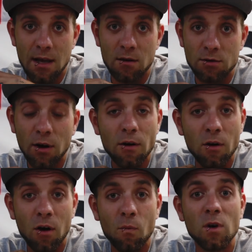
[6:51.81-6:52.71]
It'll turn
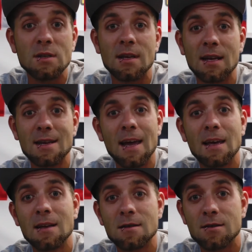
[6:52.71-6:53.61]
on once that
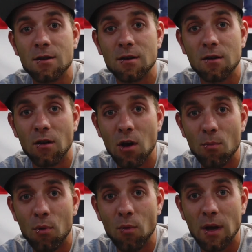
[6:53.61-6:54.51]
tank hits a certain
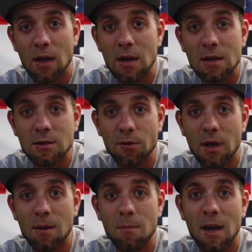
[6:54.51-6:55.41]
low point, so
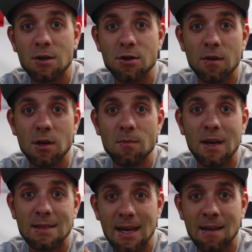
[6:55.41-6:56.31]
it can make sure that you
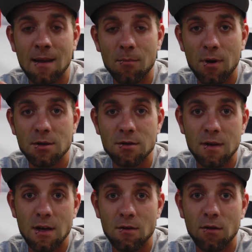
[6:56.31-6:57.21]
maintain that pressure
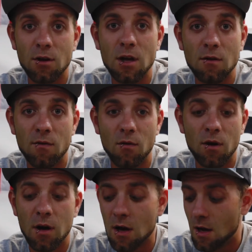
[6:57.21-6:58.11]
that you're looking
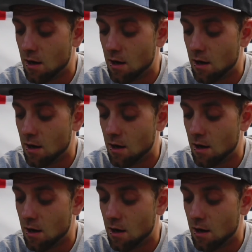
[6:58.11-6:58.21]
for.